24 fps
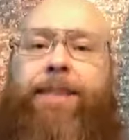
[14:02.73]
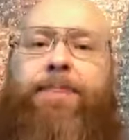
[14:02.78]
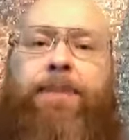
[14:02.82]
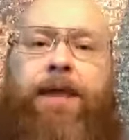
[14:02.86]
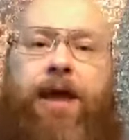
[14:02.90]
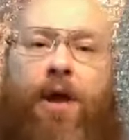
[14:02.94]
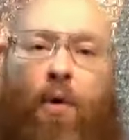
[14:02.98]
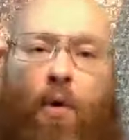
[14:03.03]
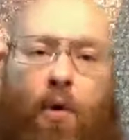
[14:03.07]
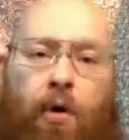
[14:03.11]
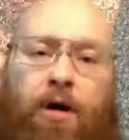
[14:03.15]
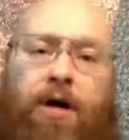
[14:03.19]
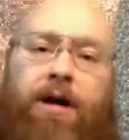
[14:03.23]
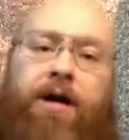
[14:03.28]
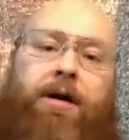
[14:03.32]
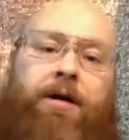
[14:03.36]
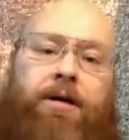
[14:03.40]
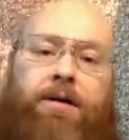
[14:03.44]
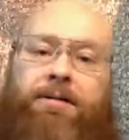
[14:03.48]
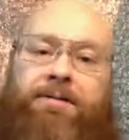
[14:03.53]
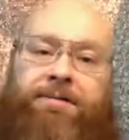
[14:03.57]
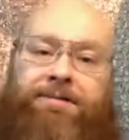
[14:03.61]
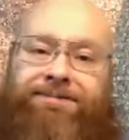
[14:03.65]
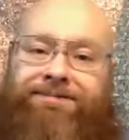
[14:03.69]

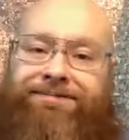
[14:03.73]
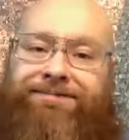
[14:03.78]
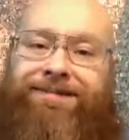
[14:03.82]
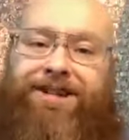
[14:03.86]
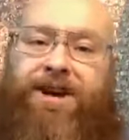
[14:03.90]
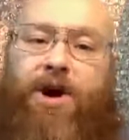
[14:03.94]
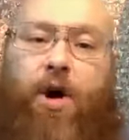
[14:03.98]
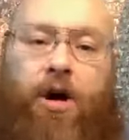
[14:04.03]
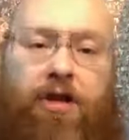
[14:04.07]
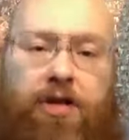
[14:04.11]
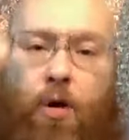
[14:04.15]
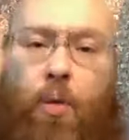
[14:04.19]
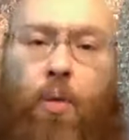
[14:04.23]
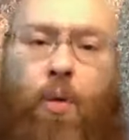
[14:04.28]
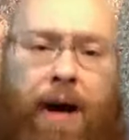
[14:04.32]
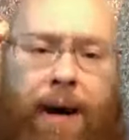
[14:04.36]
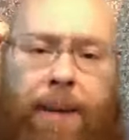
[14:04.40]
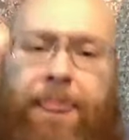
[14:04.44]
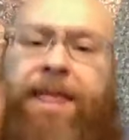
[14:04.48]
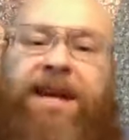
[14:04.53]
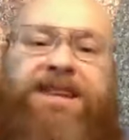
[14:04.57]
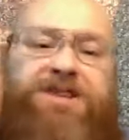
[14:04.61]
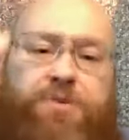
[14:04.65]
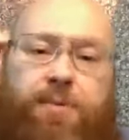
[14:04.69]
oil. You're the one
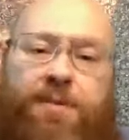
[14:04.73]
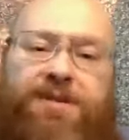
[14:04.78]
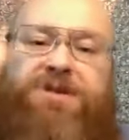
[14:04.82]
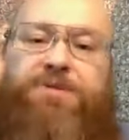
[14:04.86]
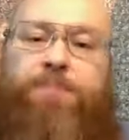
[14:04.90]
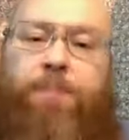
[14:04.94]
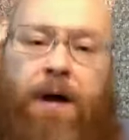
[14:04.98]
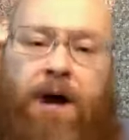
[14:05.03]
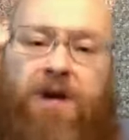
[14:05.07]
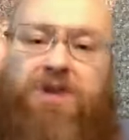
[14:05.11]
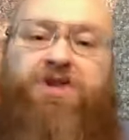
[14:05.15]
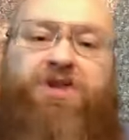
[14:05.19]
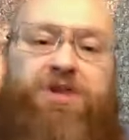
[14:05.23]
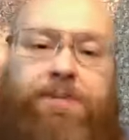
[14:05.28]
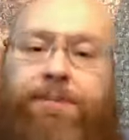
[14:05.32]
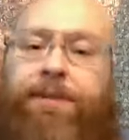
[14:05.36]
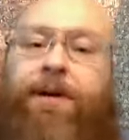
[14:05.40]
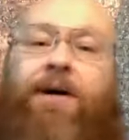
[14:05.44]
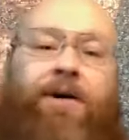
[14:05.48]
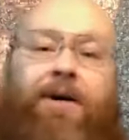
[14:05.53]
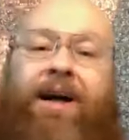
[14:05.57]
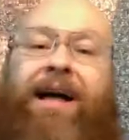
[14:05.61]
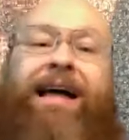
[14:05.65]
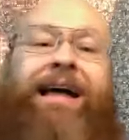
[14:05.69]
that's
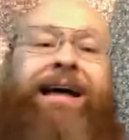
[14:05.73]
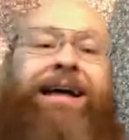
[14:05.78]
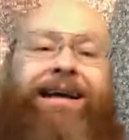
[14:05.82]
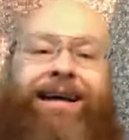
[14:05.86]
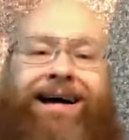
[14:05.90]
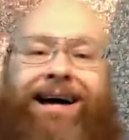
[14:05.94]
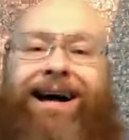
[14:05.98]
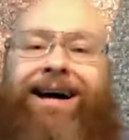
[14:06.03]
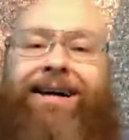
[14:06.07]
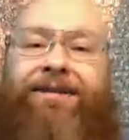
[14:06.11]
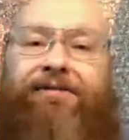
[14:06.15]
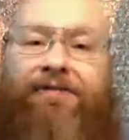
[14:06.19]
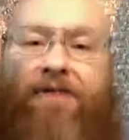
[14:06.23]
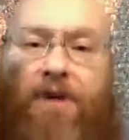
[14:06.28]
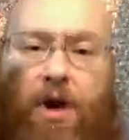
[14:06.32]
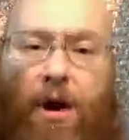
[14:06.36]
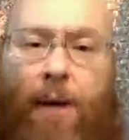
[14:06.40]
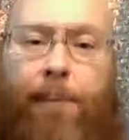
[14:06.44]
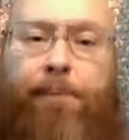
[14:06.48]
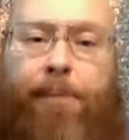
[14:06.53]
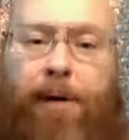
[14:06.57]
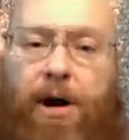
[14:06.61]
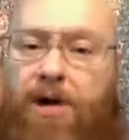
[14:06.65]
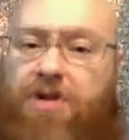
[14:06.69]
responsible uh, for your
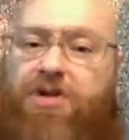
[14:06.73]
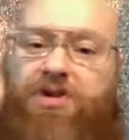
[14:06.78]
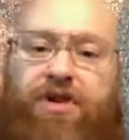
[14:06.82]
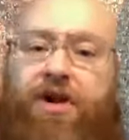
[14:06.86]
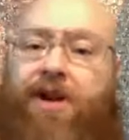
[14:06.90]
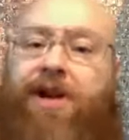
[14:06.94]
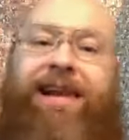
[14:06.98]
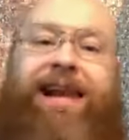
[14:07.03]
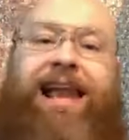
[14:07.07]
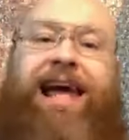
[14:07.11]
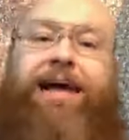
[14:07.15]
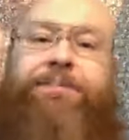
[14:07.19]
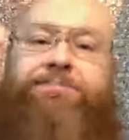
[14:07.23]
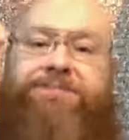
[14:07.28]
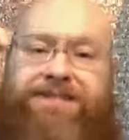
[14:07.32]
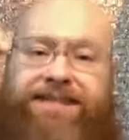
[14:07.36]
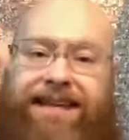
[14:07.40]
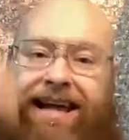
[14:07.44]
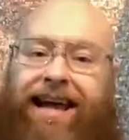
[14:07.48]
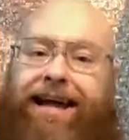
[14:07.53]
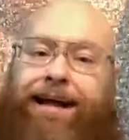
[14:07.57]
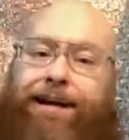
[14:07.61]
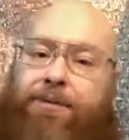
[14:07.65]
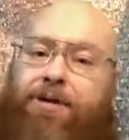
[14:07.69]
personal
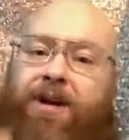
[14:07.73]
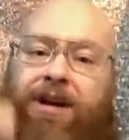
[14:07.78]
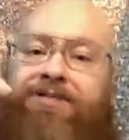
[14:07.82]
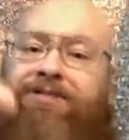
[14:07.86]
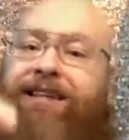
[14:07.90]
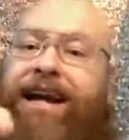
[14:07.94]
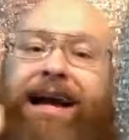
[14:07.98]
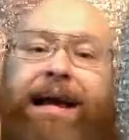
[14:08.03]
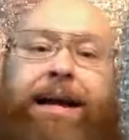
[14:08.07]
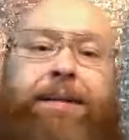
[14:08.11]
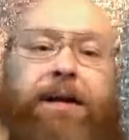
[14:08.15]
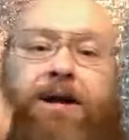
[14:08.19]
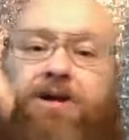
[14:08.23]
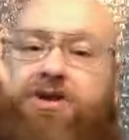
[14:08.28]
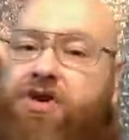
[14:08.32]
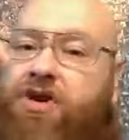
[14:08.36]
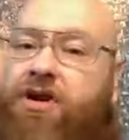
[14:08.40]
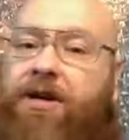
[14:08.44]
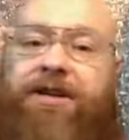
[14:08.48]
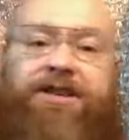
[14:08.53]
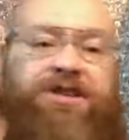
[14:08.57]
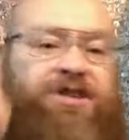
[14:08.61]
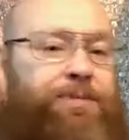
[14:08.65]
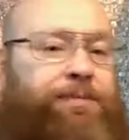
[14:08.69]
lampstand. I'm not talking about
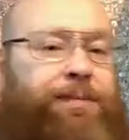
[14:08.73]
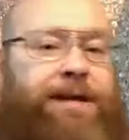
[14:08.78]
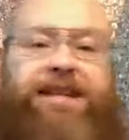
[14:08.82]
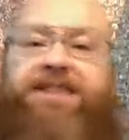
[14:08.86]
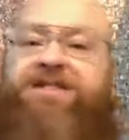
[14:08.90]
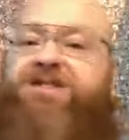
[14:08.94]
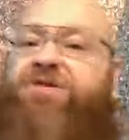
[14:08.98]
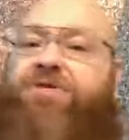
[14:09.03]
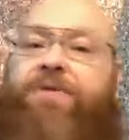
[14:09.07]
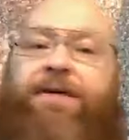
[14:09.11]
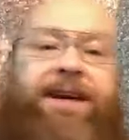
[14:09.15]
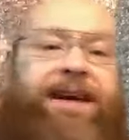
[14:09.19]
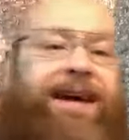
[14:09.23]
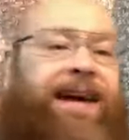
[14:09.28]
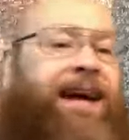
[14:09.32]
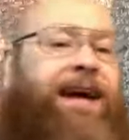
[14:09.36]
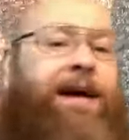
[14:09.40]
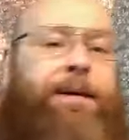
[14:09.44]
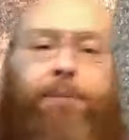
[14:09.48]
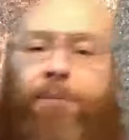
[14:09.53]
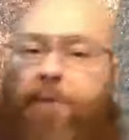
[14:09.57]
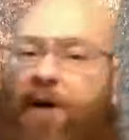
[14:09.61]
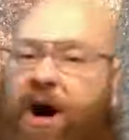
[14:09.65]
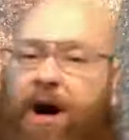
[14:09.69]
church, ministry,
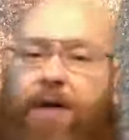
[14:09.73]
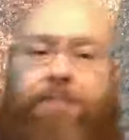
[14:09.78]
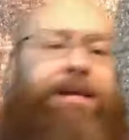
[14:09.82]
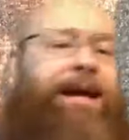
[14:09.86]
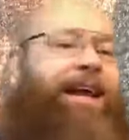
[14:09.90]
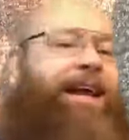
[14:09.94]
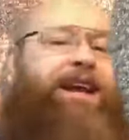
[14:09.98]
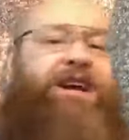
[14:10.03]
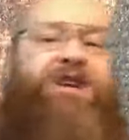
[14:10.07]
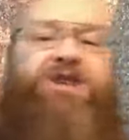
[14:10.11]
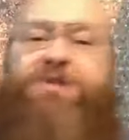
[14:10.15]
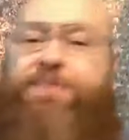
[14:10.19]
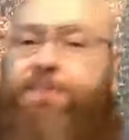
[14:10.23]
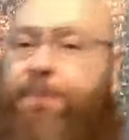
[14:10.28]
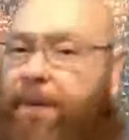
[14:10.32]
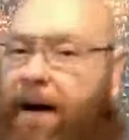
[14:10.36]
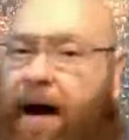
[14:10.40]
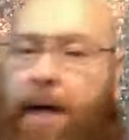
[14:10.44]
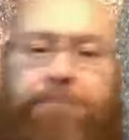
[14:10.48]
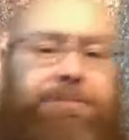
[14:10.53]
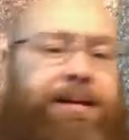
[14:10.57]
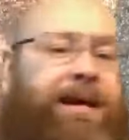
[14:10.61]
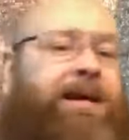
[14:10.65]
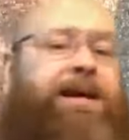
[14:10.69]
prayer meetings,
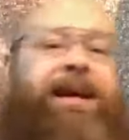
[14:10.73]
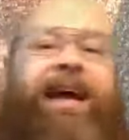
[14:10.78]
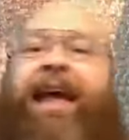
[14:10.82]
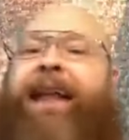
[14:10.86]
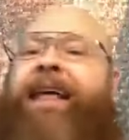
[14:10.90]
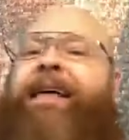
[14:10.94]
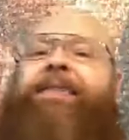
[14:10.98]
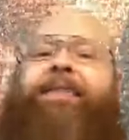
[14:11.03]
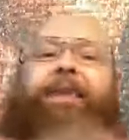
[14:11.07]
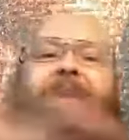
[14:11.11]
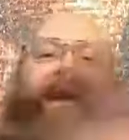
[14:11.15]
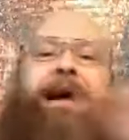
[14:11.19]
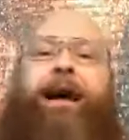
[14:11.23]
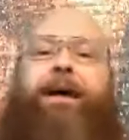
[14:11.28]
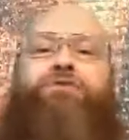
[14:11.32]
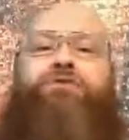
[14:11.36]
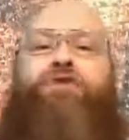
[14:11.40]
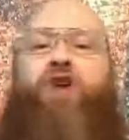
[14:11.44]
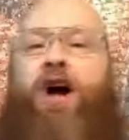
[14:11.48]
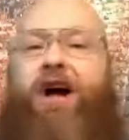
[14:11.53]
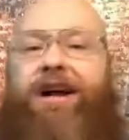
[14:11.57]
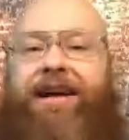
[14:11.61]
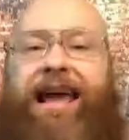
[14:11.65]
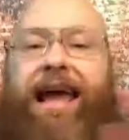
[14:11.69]
public, anything. I'm
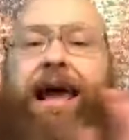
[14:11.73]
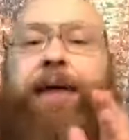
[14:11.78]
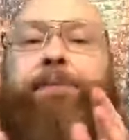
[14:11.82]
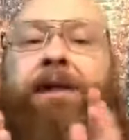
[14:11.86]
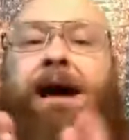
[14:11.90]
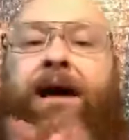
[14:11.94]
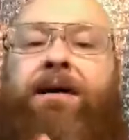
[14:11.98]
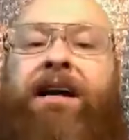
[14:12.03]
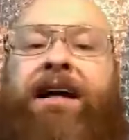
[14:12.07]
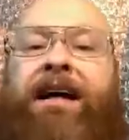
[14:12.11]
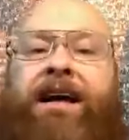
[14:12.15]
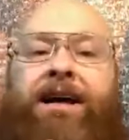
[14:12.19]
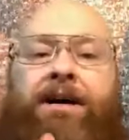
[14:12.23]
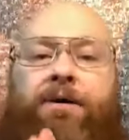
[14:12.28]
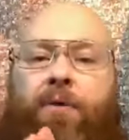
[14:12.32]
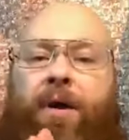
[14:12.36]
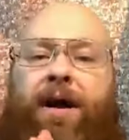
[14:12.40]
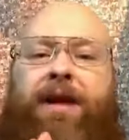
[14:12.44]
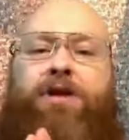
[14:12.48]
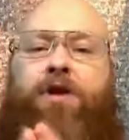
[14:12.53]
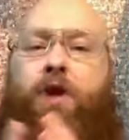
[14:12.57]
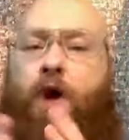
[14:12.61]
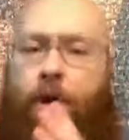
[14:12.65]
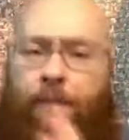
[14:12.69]
talking about
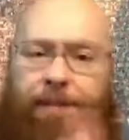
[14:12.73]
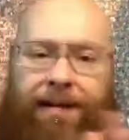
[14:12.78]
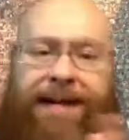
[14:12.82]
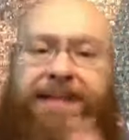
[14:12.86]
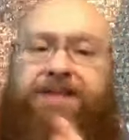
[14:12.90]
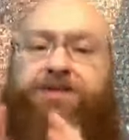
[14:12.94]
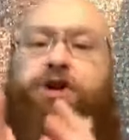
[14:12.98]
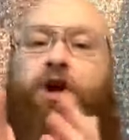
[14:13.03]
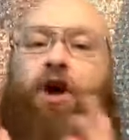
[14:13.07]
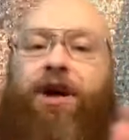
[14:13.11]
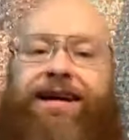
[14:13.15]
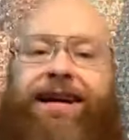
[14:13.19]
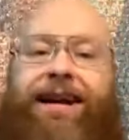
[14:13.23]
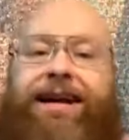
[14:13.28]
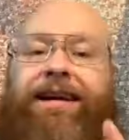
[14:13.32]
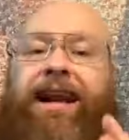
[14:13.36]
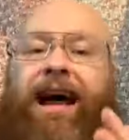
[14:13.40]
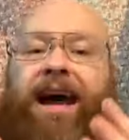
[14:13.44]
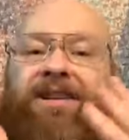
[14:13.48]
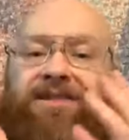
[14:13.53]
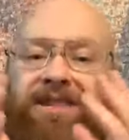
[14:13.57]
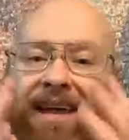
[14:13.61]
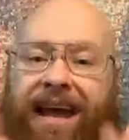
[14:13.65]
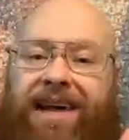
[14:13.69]
when nobody's looking
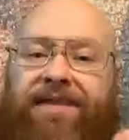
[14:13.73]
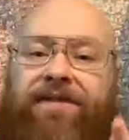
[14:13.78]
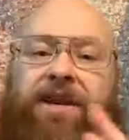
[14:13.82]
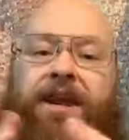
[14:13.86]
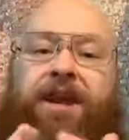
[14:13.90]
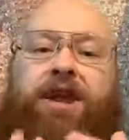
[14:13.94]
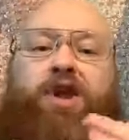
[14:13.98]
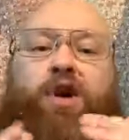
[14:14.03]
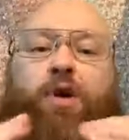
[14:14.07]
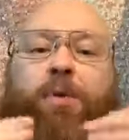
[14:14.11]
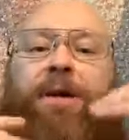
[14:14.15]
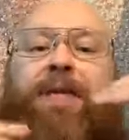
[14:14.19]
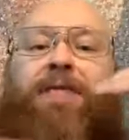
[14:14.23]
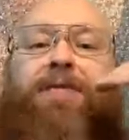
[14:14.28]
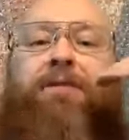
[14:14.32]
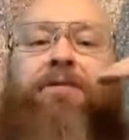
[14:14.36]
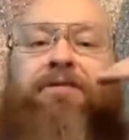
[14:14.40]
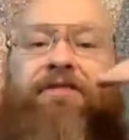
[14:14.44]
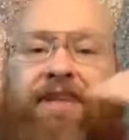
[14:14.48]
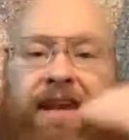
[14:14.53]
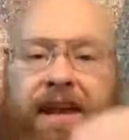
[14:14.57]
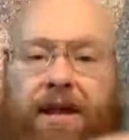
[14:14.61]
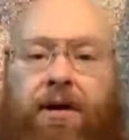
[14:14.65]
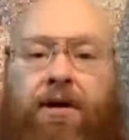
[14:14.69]
like David and you're in the
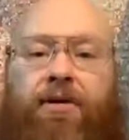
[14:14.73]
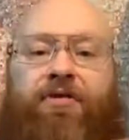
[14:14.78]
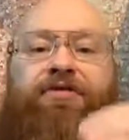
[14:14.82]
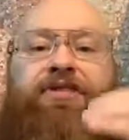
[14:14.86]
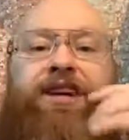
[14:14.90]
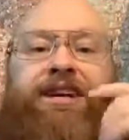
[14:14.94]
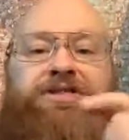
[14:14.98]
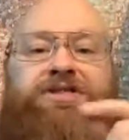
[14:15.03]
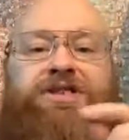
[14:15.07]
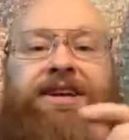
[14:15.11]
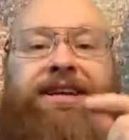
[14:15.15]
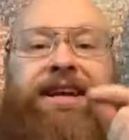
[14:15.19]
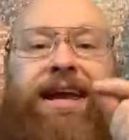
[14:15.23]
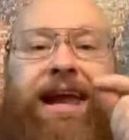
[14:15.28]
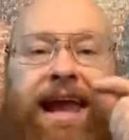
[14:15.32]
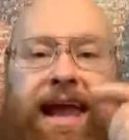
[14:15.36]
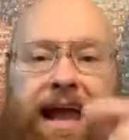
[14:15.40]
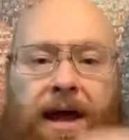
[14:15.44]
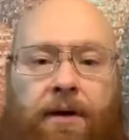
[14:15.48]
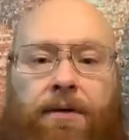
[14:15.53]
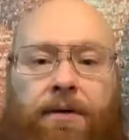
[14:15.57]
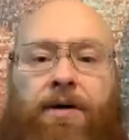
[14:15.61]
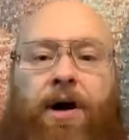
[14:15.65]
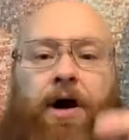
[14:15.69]
field, does it
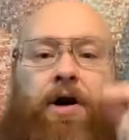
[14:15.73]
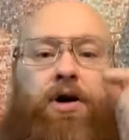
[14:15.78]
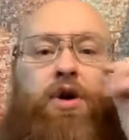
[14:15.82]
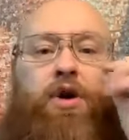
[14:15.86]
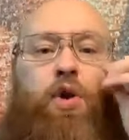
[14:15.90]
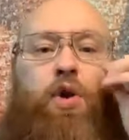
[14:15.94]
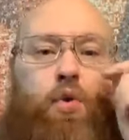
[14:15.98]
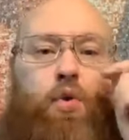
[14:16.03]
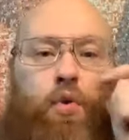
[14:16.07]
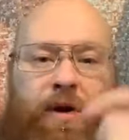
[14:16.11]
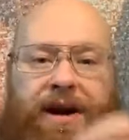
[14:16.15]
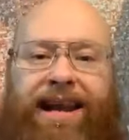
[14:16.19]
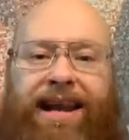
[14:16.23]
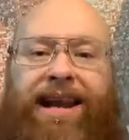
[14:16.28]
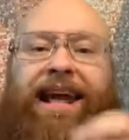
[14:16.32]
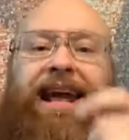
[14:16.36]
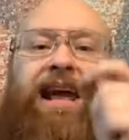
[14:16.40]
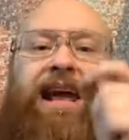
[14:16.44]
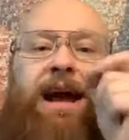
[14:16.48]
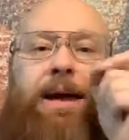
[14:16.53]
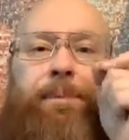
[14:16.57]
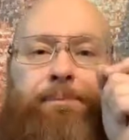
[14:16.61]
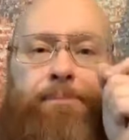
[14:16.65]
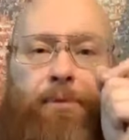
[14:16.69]
count? Are you really
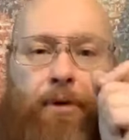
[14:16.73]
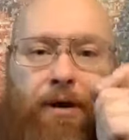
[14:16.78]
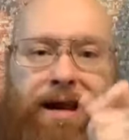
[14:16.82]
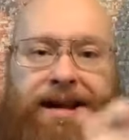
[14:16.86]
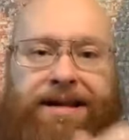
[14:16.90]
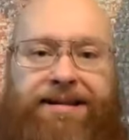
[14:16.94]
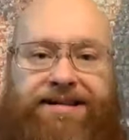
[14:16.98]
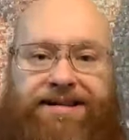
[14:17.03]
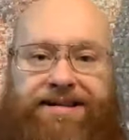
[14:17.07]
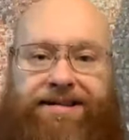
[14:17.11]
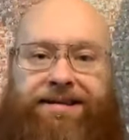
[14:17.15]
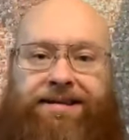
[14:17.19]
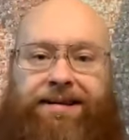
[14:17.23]
a priest?